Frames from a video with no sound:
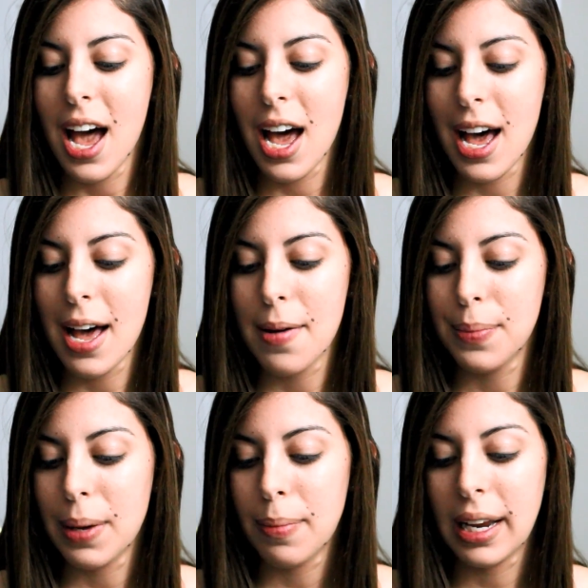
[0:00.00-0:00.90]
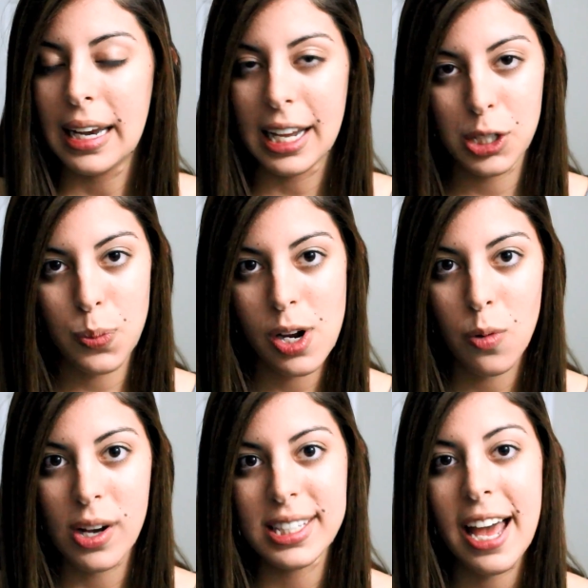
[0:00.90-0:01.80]
My next one
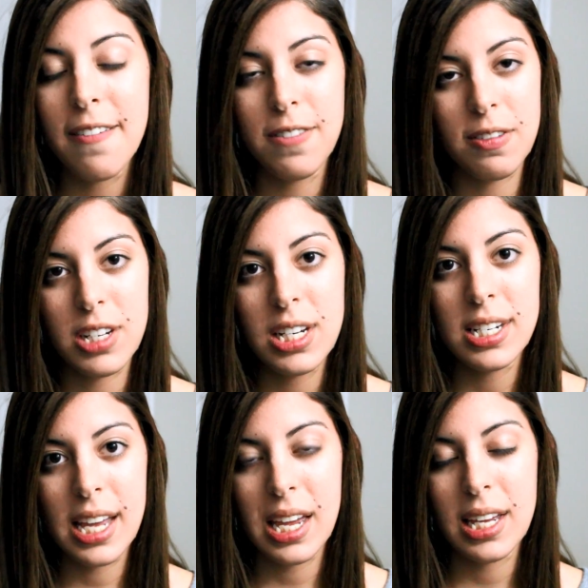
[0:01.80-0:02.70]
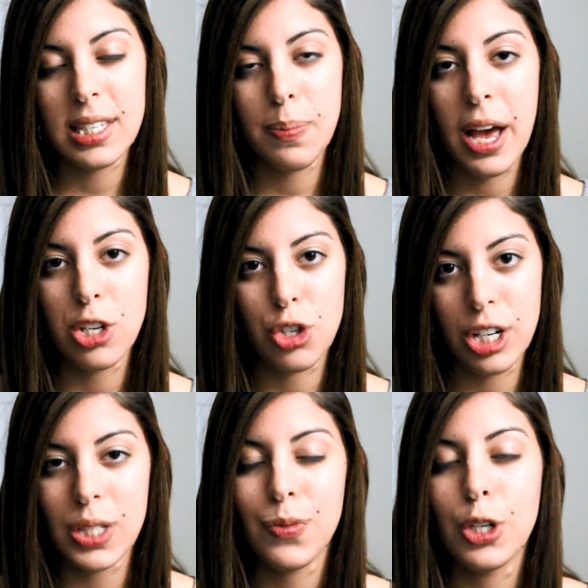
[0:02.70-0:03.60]
was at 15 days past
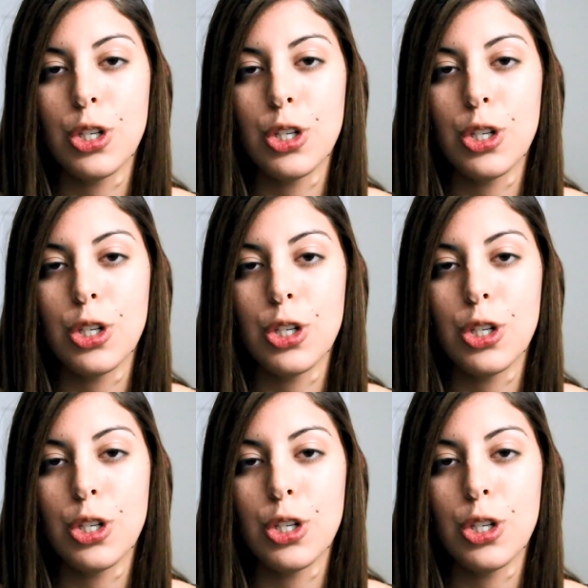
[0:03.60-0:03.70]
transfer,